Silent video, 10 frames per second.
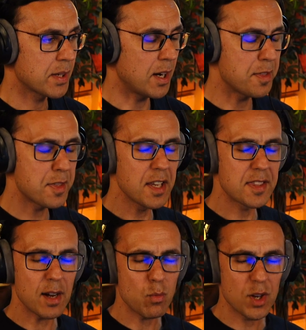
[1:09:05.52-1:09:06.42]
I
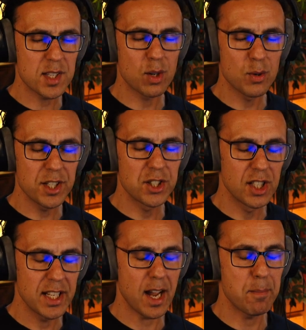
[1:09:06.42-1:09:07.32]
think that was
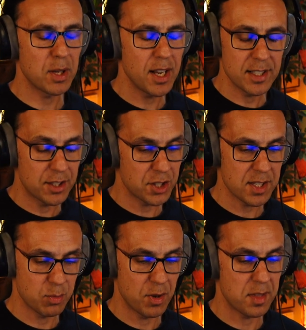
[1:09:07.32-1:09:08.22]
originally, I played it
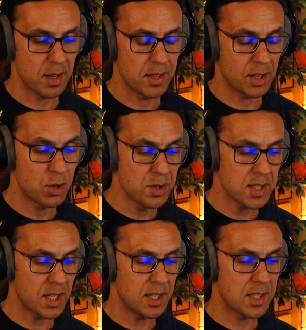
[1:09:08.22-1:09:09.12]
just with an
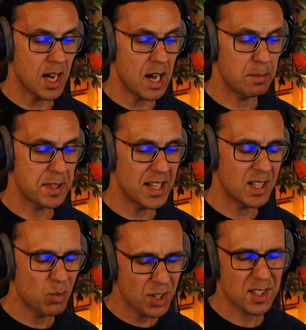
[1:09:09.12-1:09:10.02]
acoustic guitar, but then
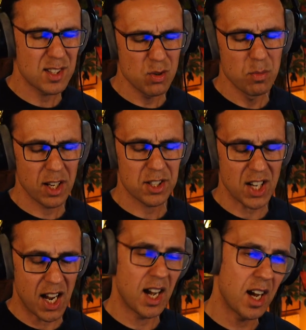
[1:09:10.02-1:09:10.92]
it was too much,
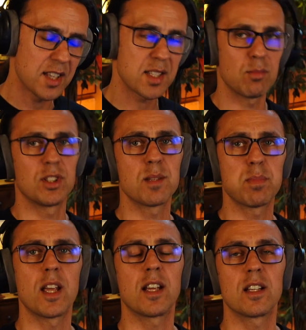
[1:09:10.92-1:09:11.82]
someone is
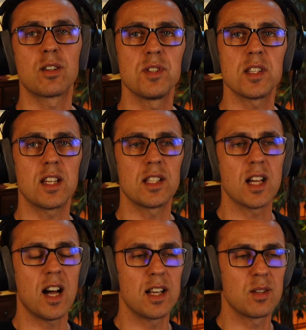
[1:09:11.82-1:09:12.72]
playing an acoustic
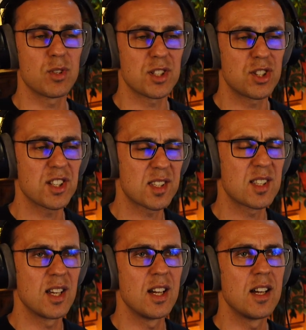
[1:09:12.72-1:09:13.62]
guitar, and it
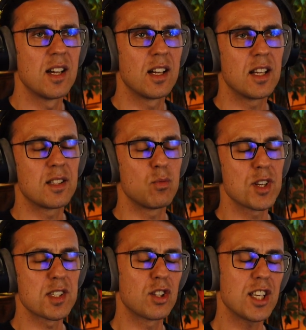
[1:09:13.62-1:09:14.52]

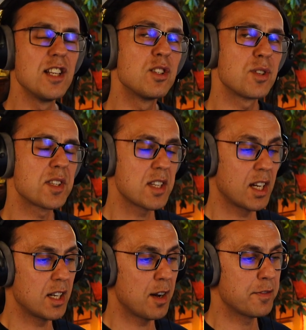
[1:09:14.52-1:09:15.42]
was not interesting
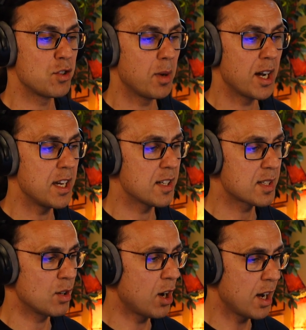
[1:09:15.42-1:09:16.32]
enough to my ear,
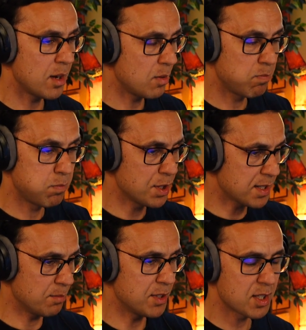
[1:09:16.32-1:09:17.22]
so I put
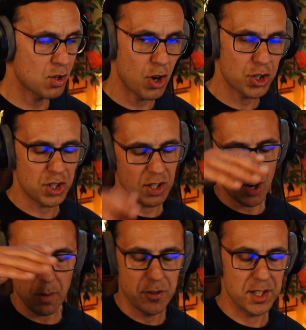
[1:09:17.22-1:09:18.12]
some distortion.
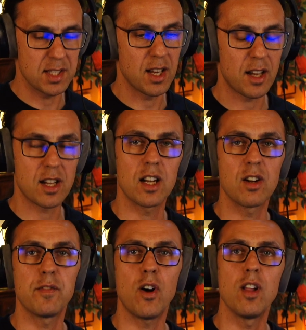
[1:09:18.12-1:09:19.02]
Obviously, I cut
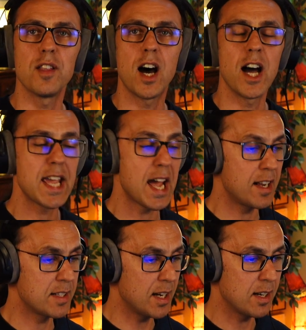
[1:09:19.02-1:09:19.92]
off all the high
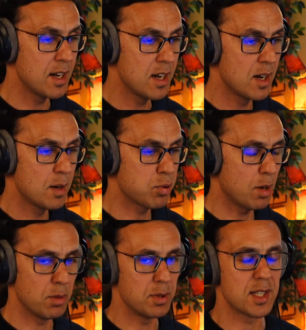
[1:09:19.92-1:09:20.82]
end and
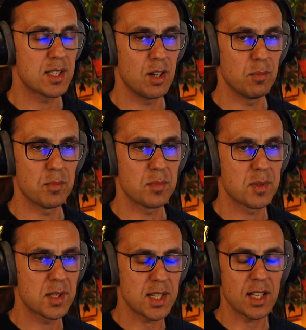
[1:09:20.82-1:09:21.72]
probably some
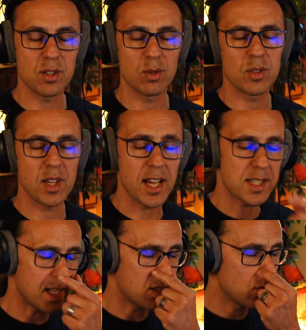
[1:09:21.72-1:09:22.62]

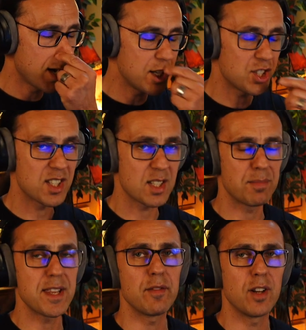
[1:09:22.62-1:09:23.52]
saturation, some
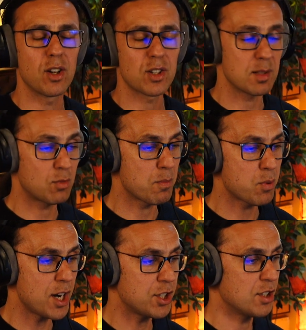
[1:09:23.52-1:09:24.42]
Devilock, some
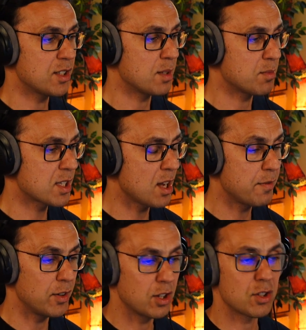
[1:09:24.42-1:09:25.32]
compression, some
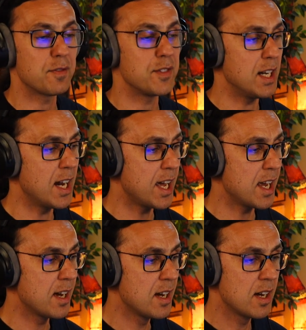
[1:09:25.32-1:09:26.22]
stuff, a lot of
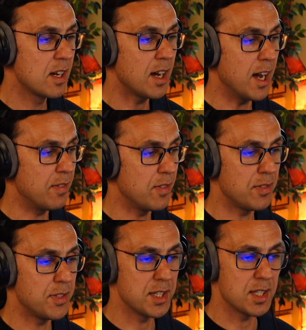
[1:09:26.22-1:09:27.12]
delay,
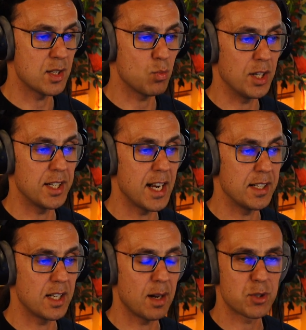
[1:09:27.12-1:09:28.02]
and this is what it
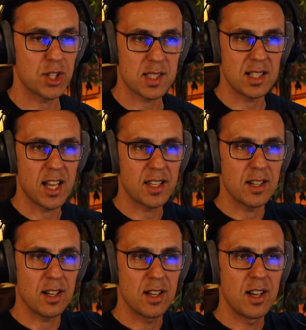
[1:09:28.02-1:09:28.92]
ended up, just like
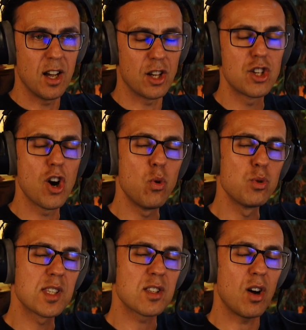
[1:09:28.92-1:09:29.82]
a
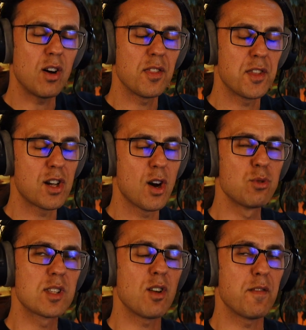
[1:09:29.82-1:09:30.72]
ghost the
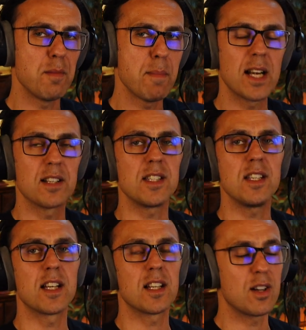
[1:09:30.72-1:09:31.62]
ghost of the melody
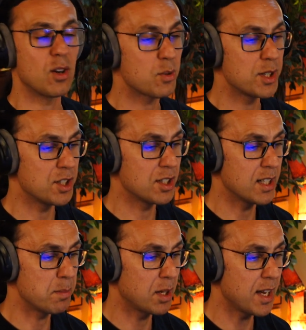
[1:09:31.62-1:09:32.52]
that I
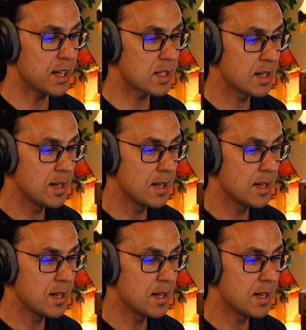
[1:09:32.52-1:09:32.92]
originally played.